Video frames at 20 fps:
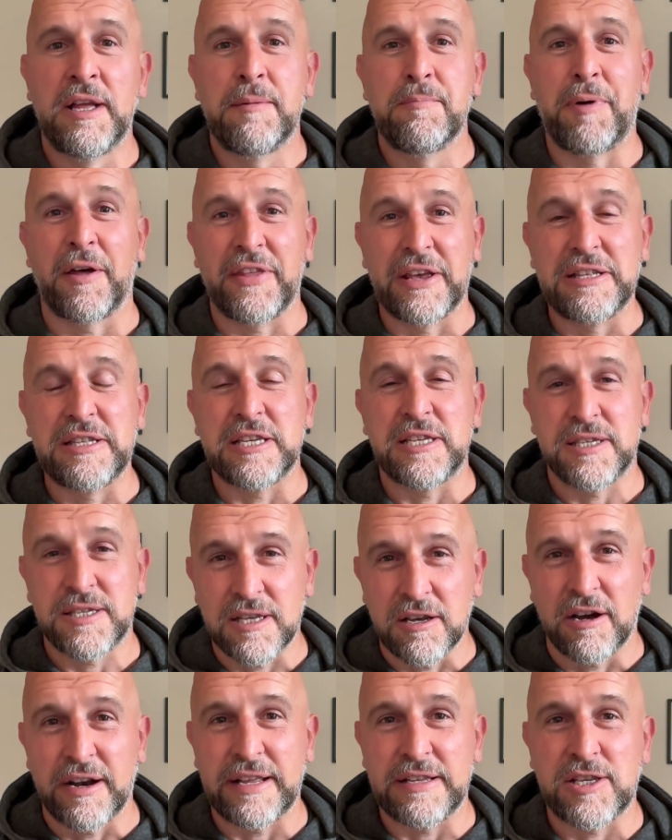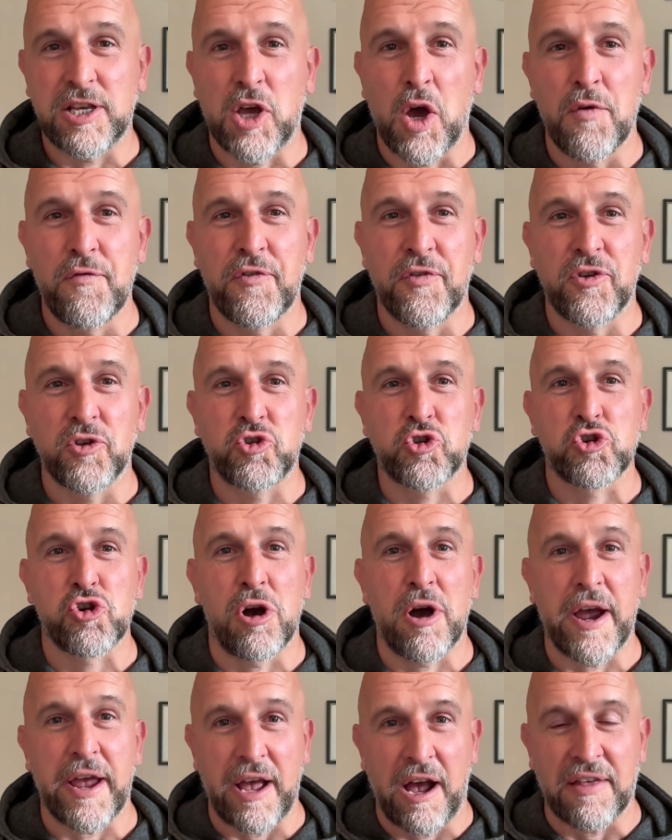But they decided to go for the
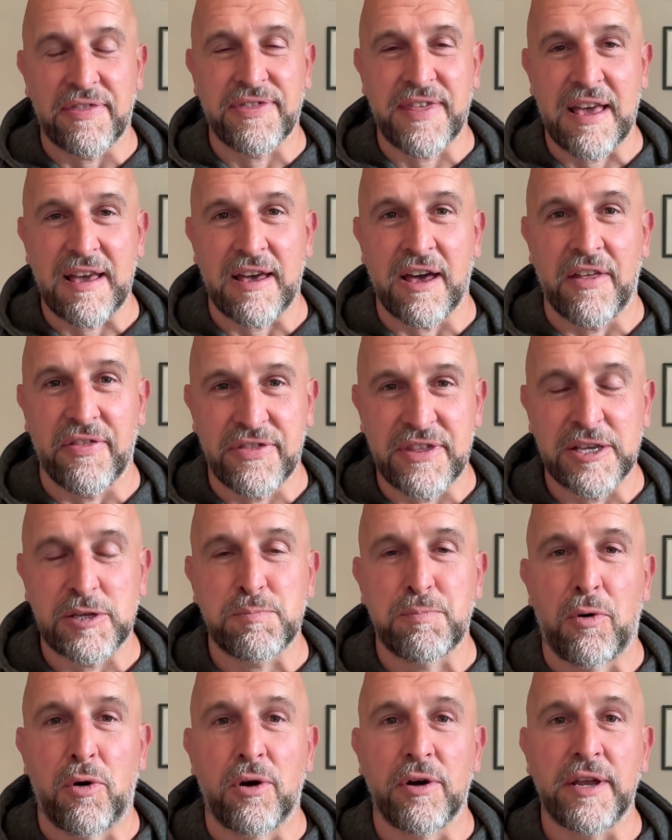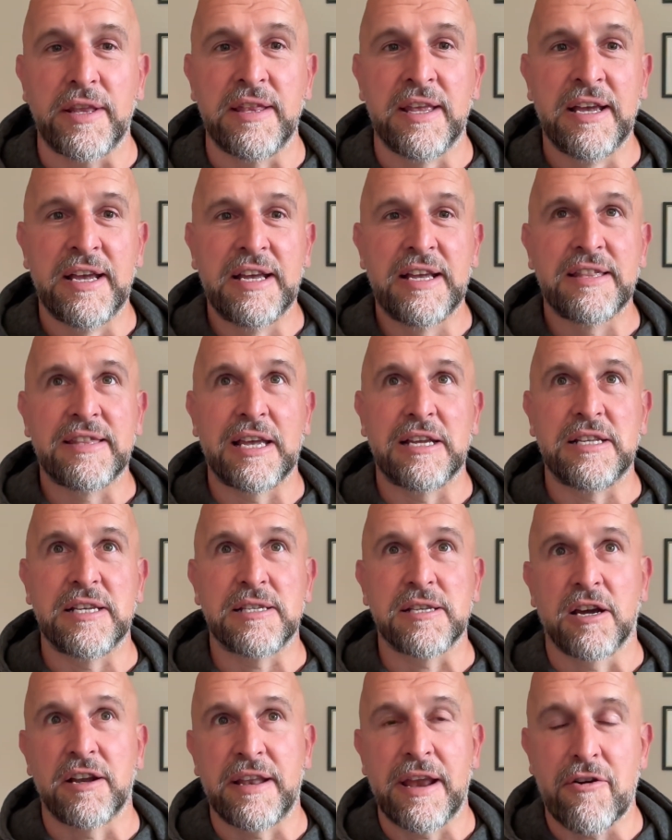try. I think at this point, they
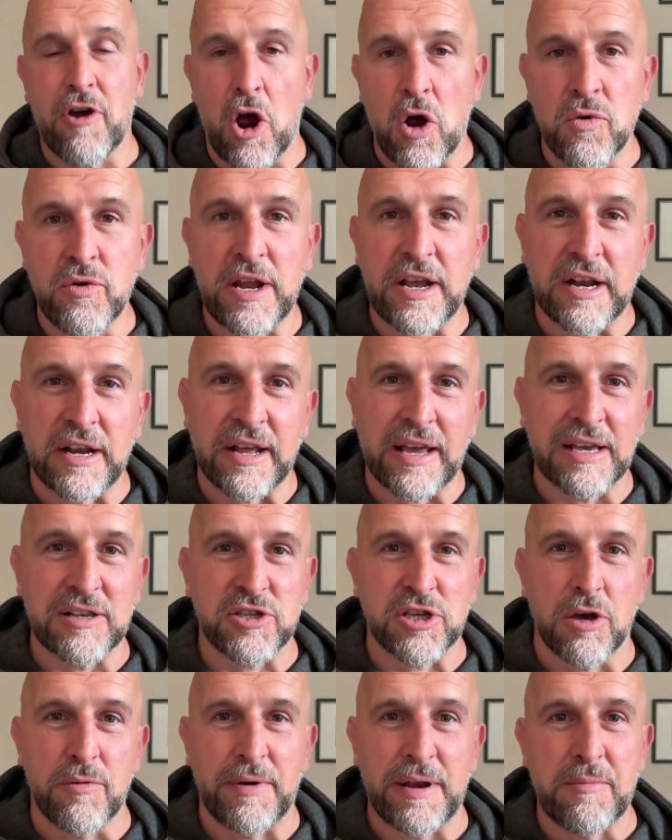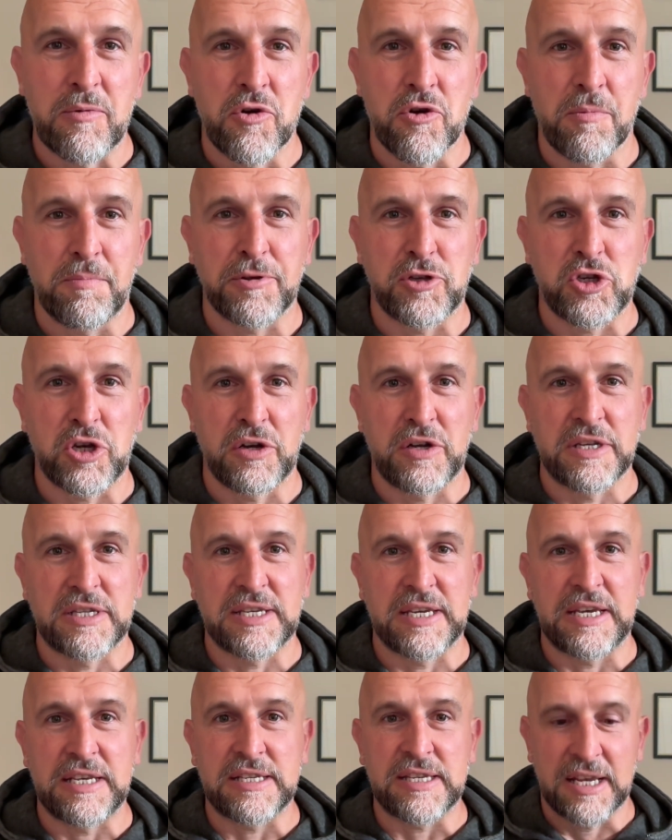decided they're only going to get so many more
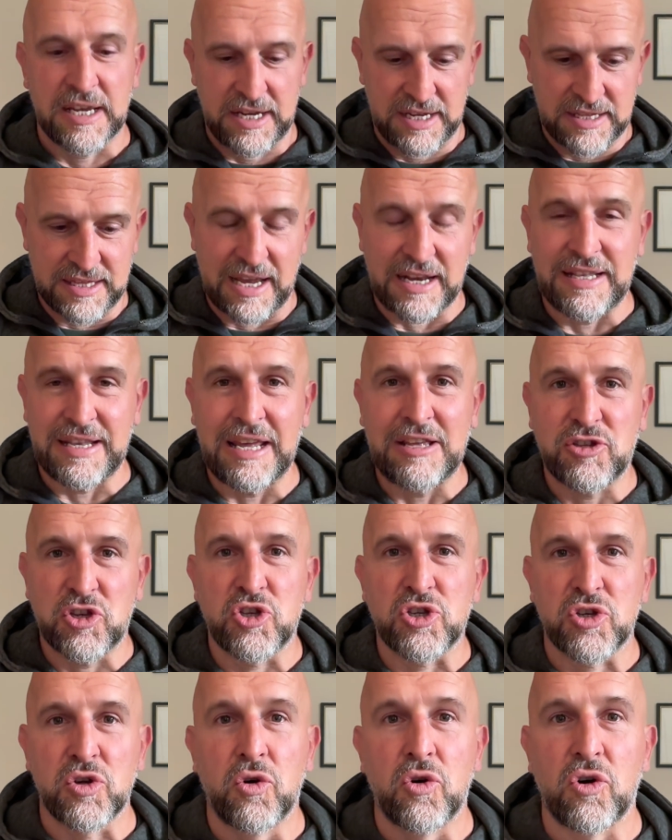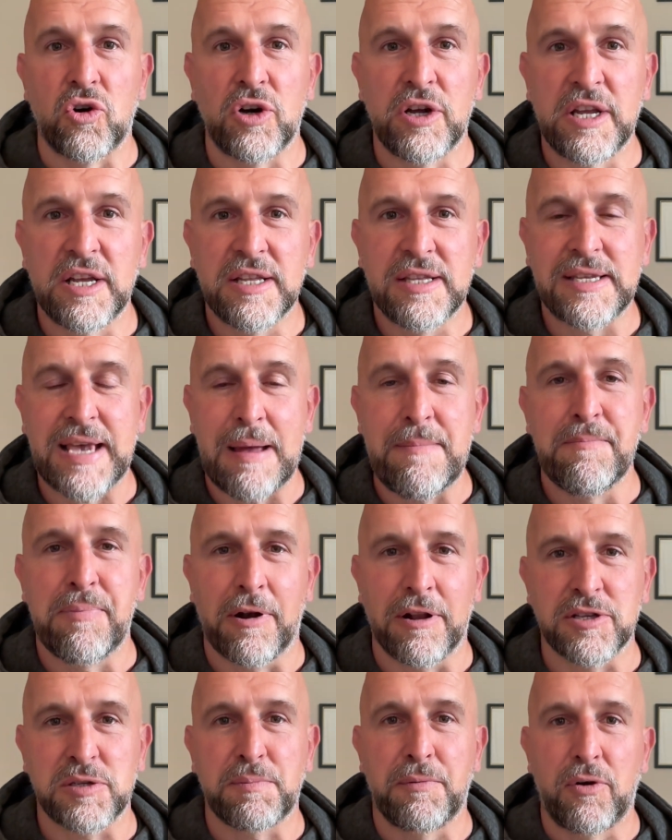opportunities. They need to score 10
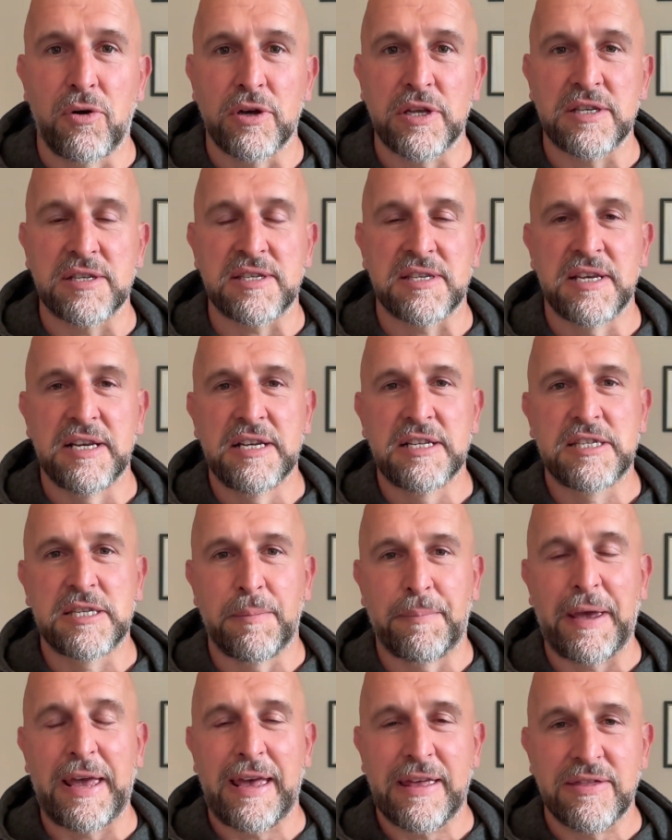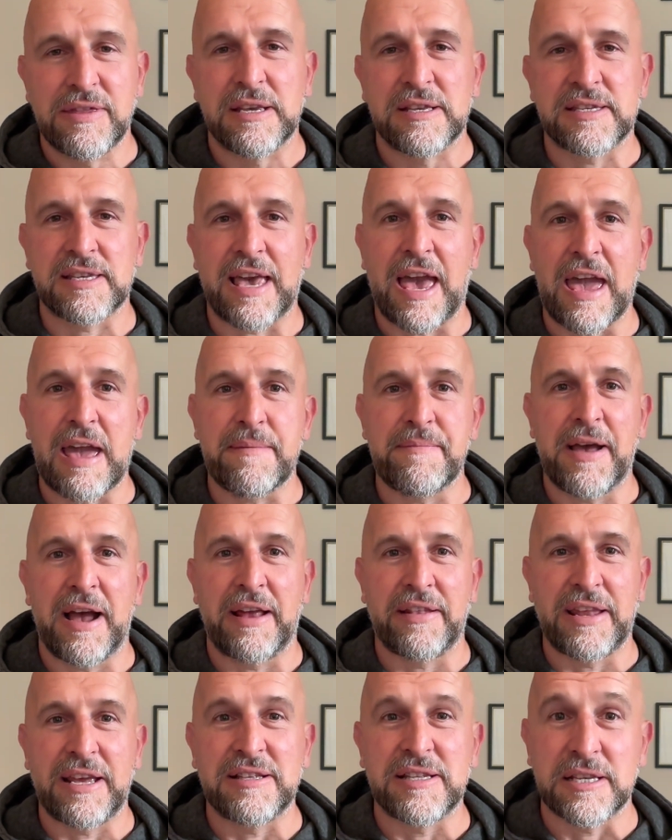plus points to be in this game.
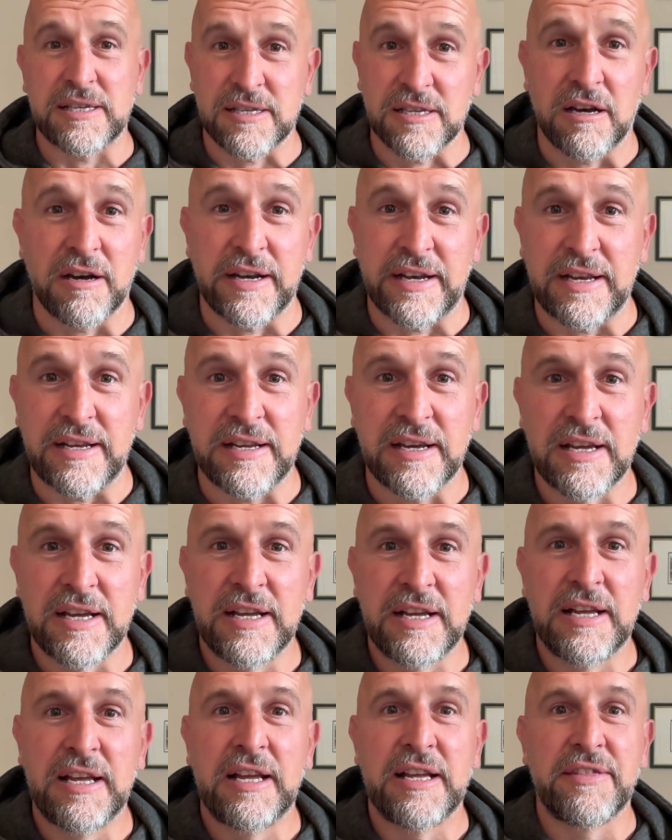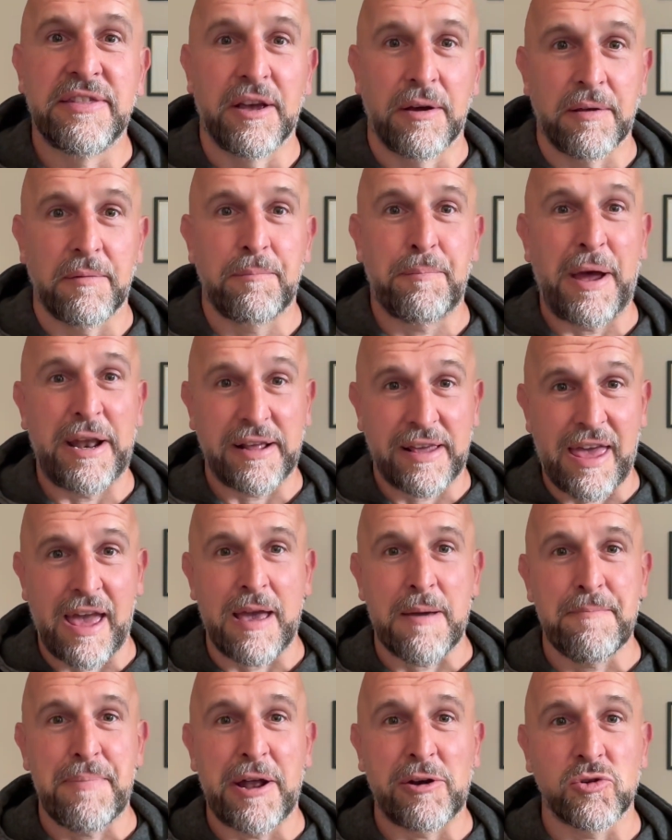And they decided that
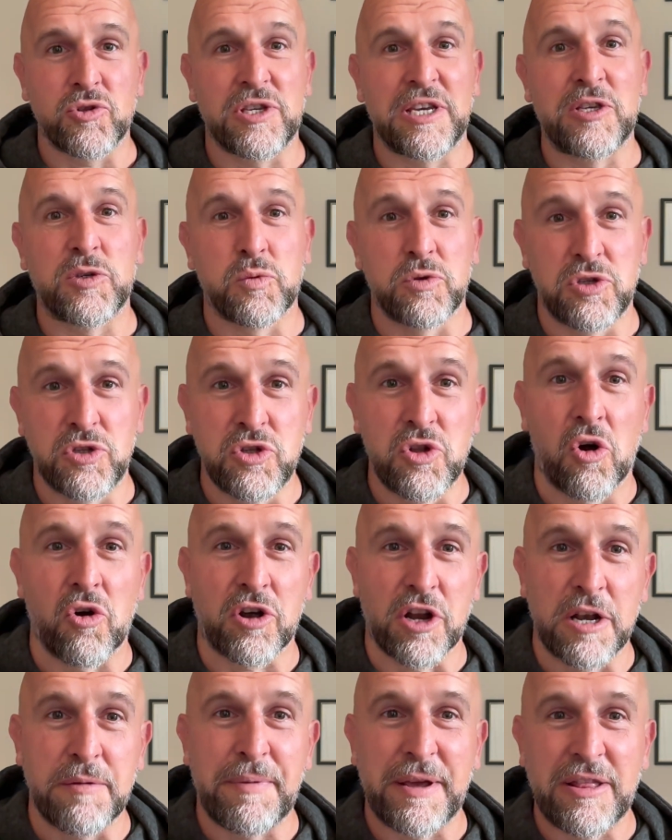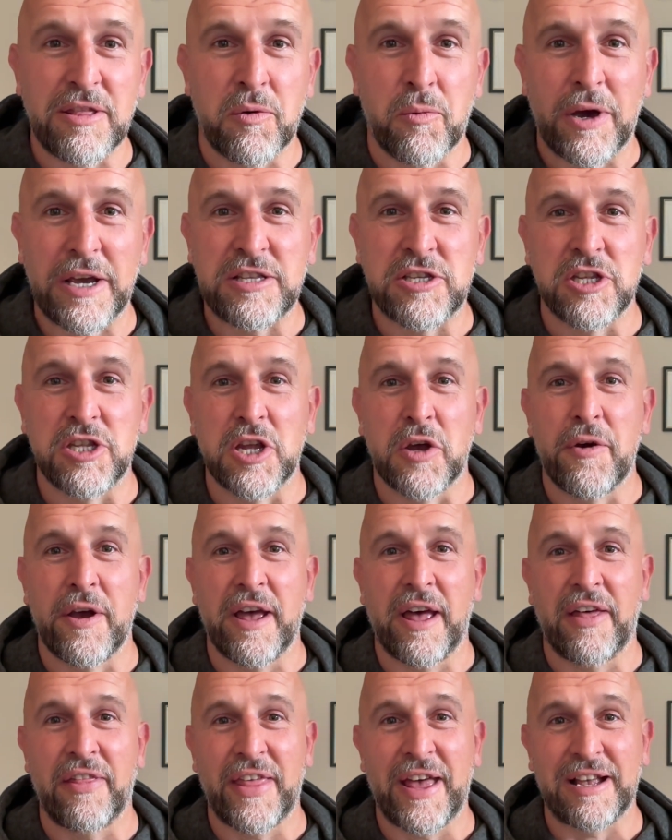kicking penalties was not going to be the way to do
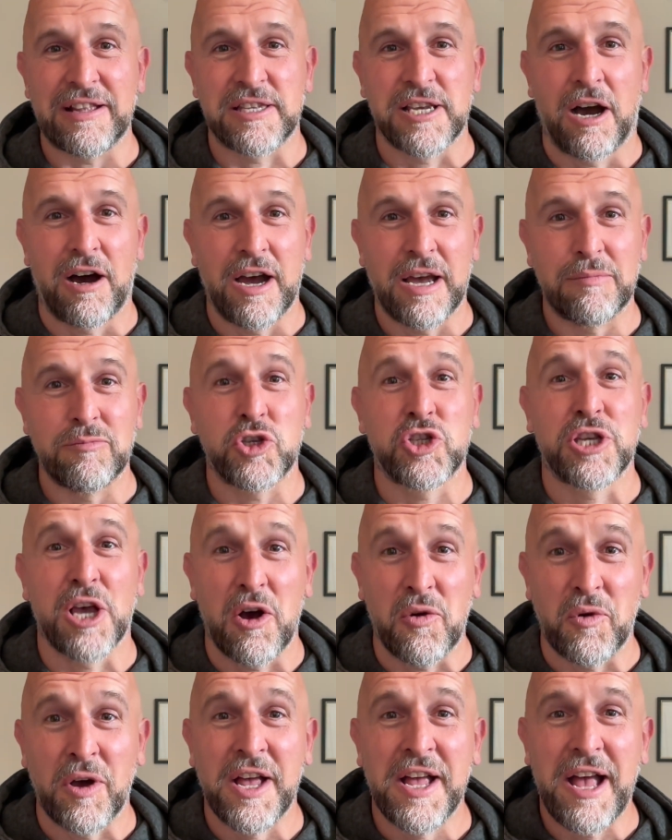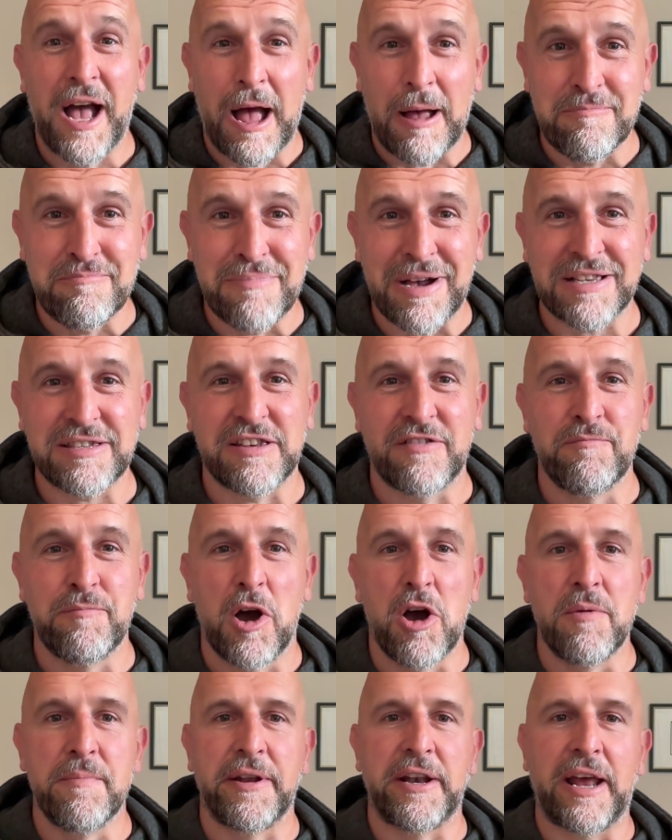it at that time. So a massive
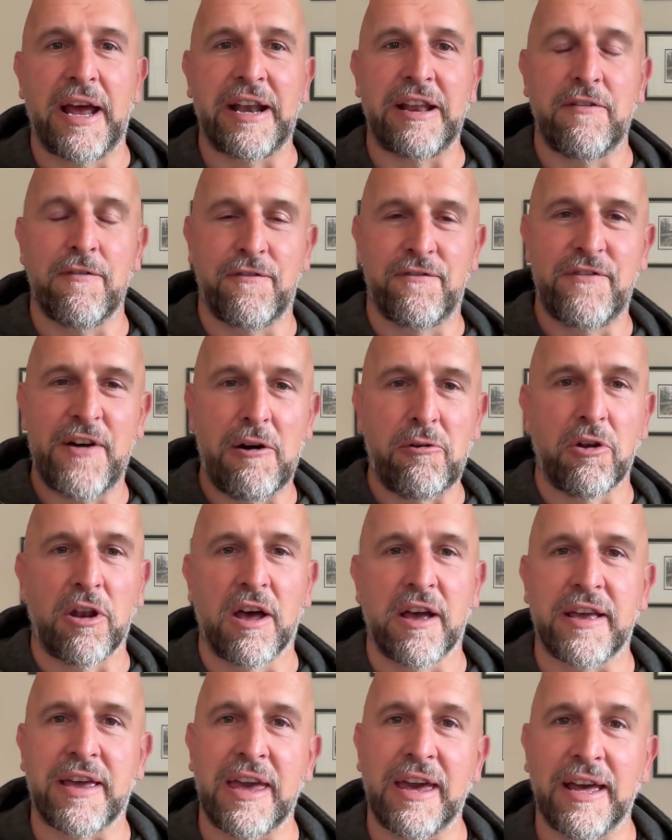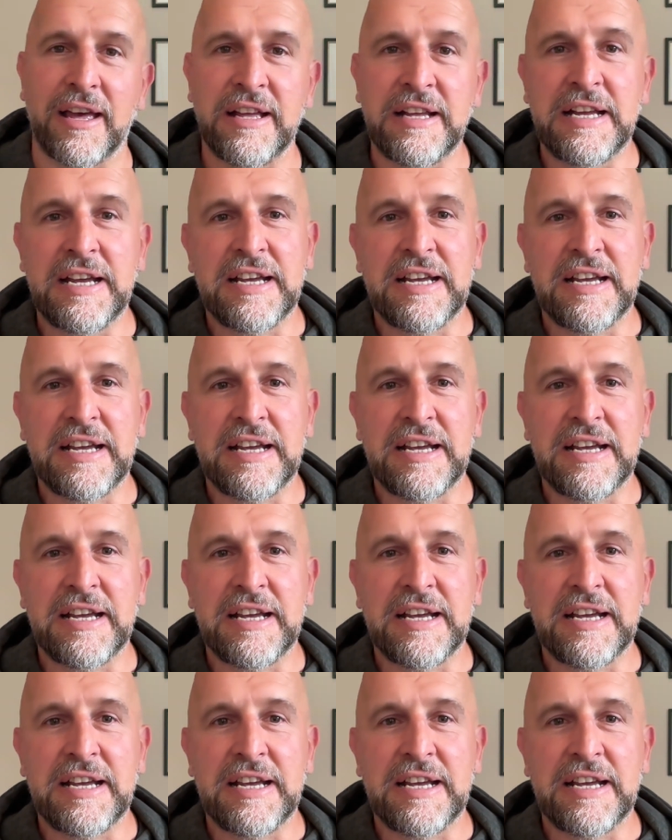moment, and it felt like it.